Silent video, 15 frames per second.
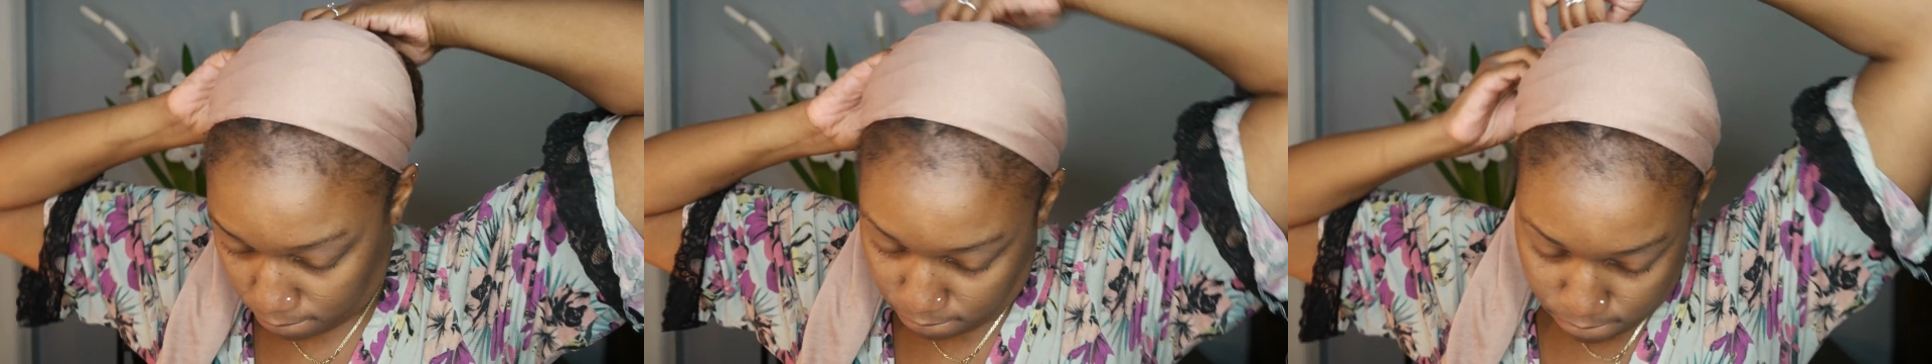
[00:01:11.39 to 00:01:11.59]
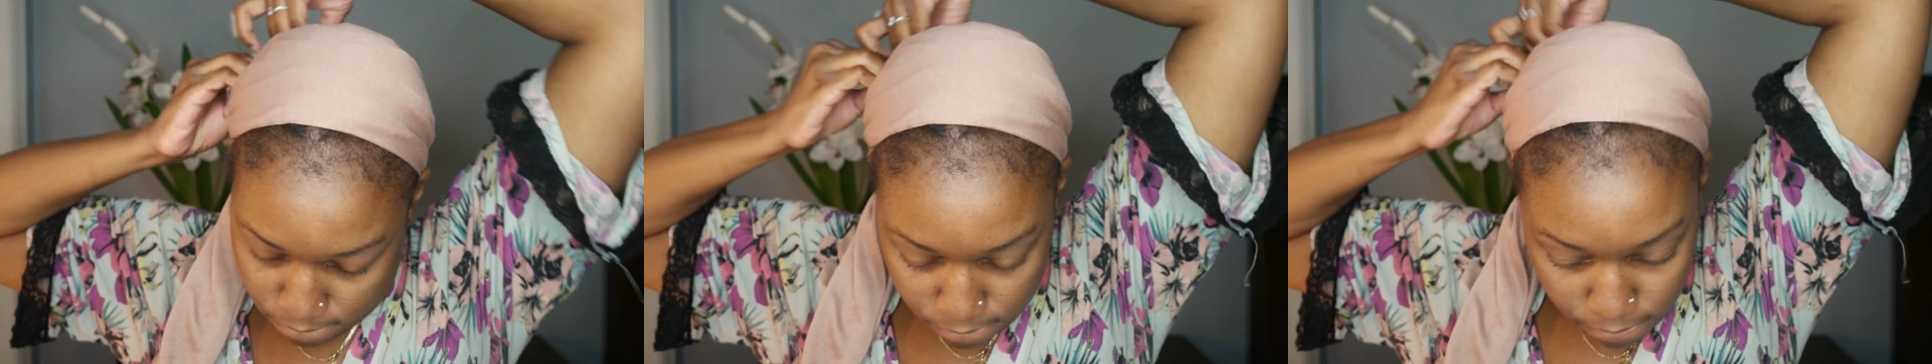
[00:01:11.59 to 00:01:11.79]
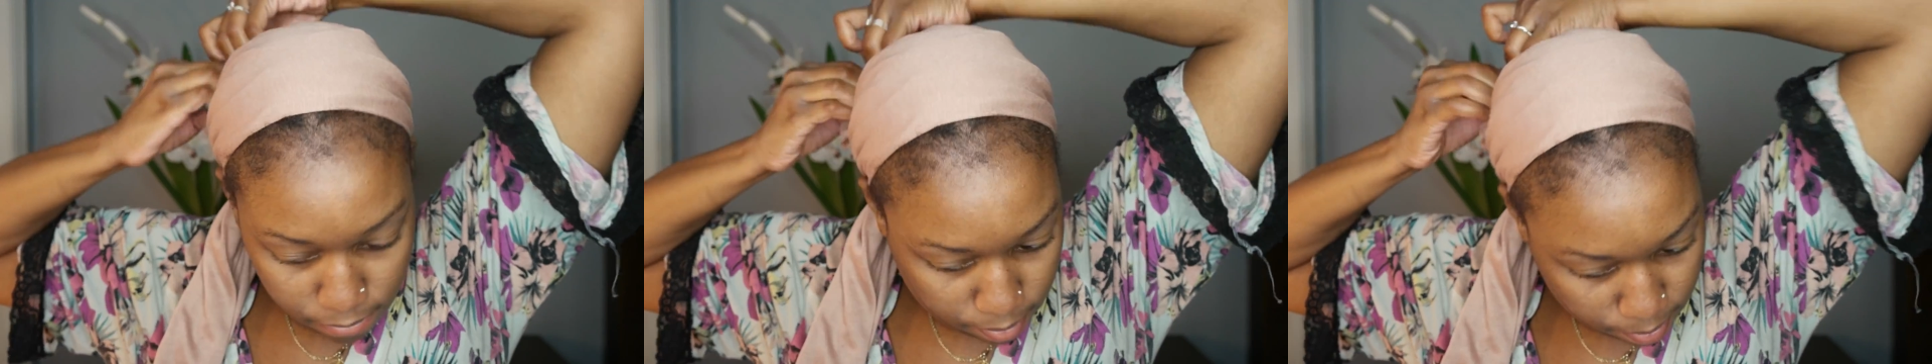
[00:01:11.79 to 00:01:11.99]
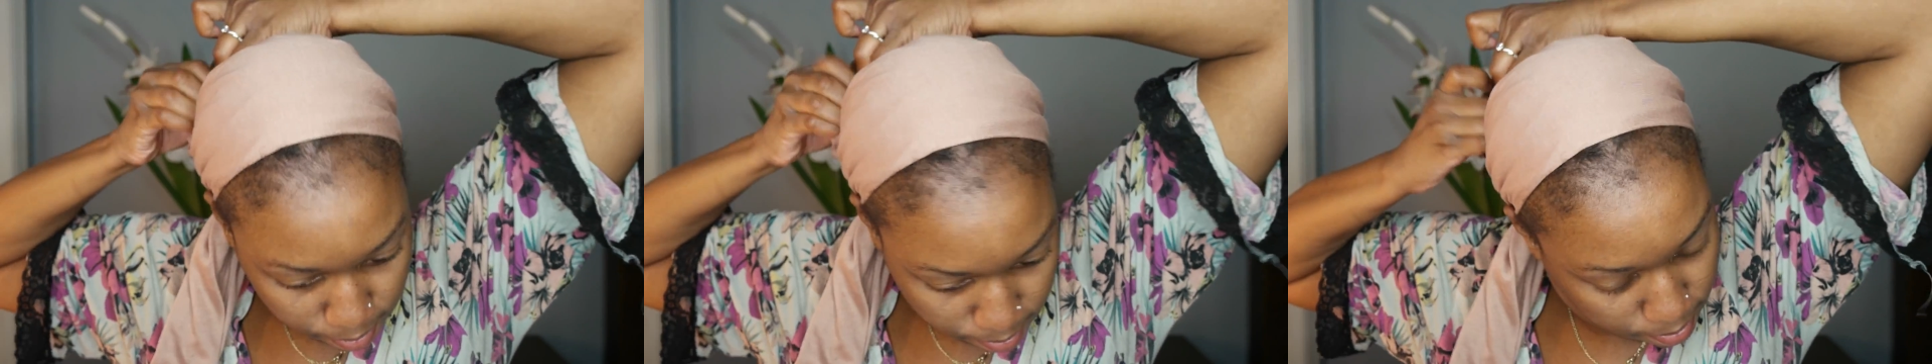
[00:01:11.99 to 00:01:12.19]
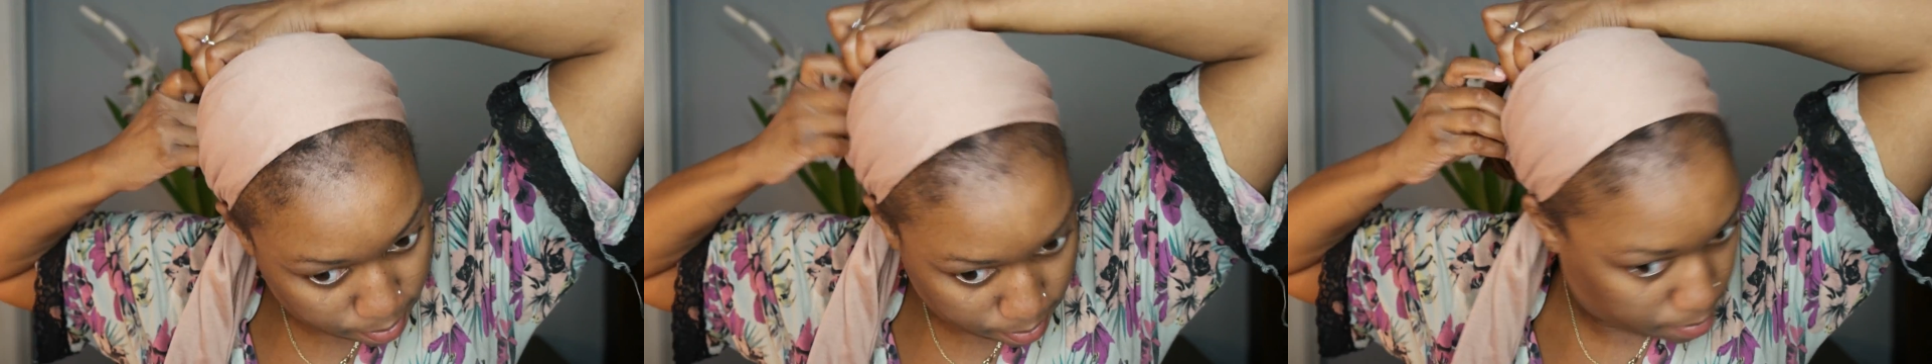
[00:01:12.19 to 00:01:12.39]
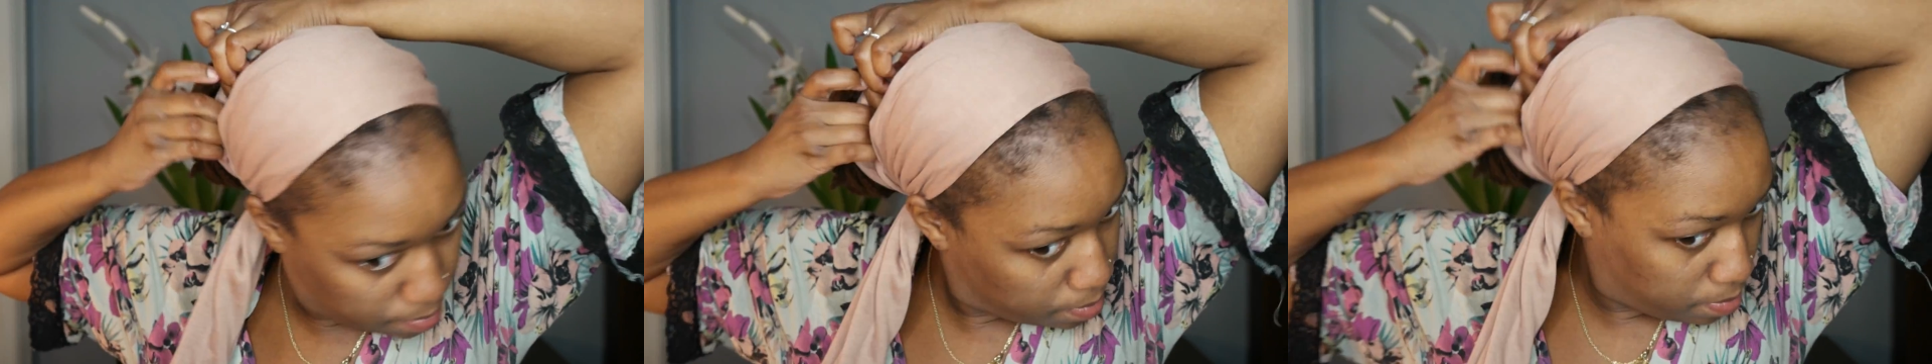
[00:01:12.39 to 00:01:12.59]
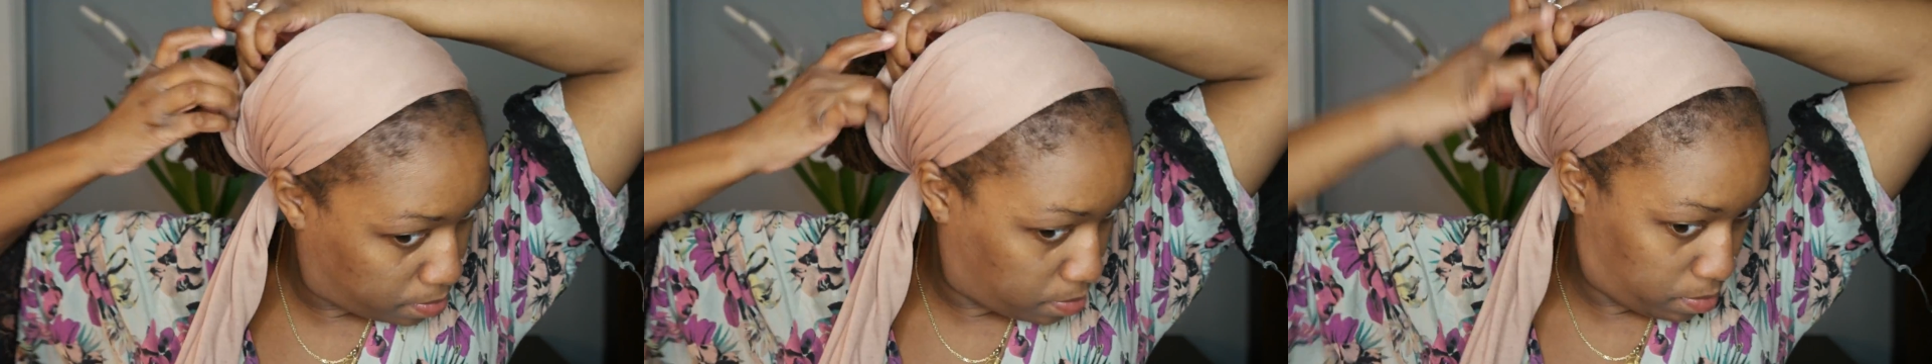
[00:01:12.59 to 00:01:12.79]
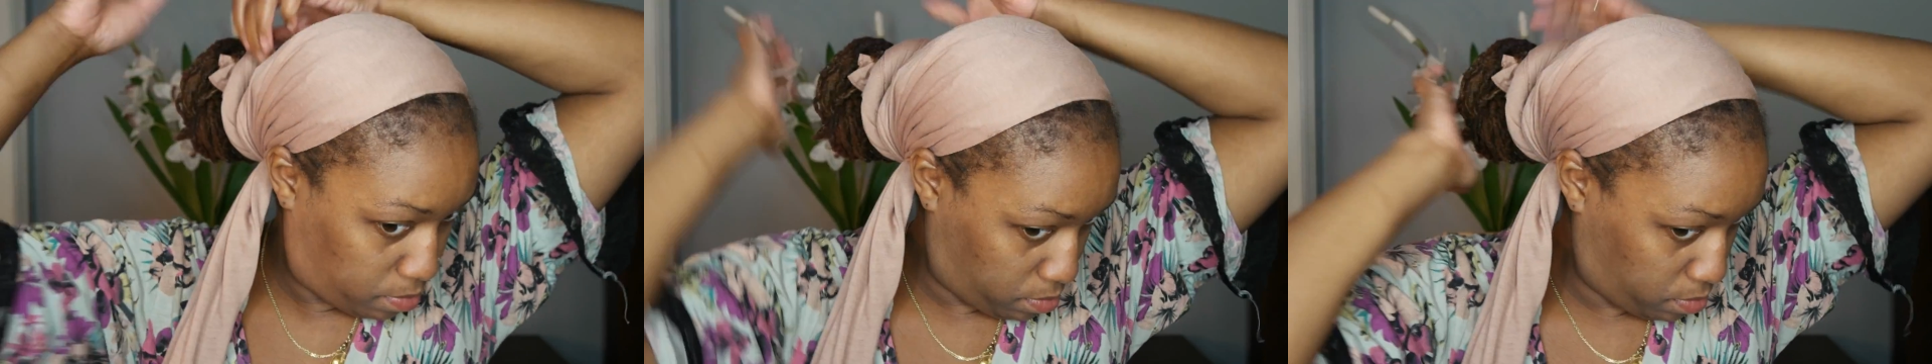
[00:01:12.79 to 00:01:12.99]
little bit too
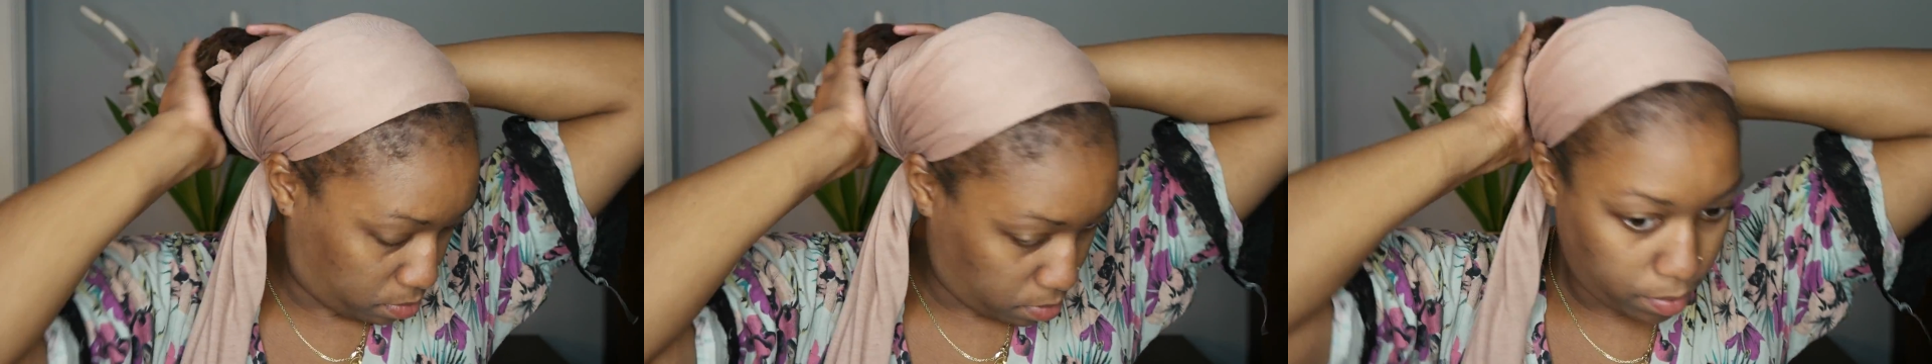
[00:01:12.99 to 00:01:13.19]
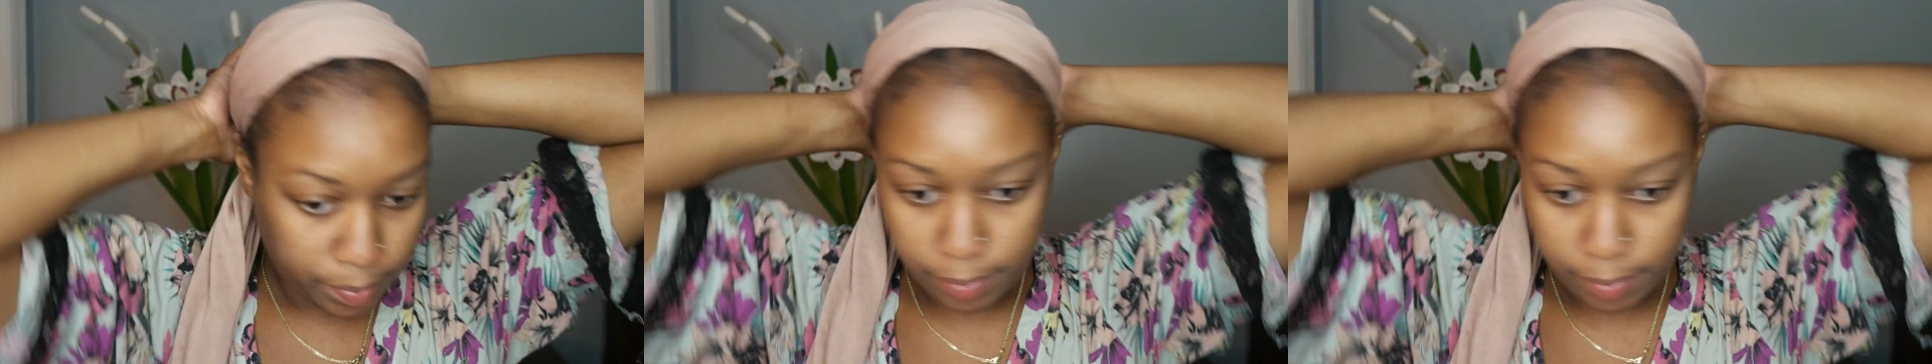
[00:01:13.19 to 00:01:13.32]
tight.